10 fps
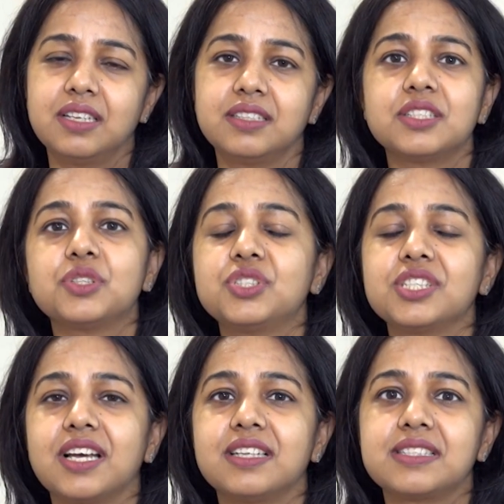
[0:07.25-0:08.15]
Does your
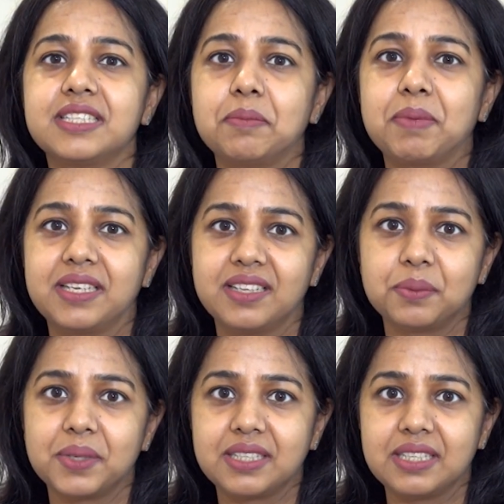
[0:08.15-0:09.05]
child sleep
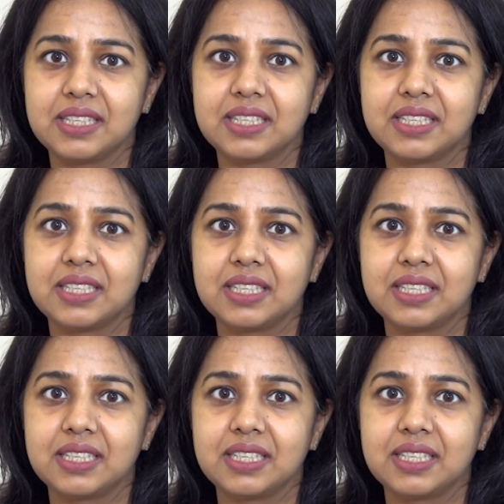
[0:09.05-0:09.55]
adequately?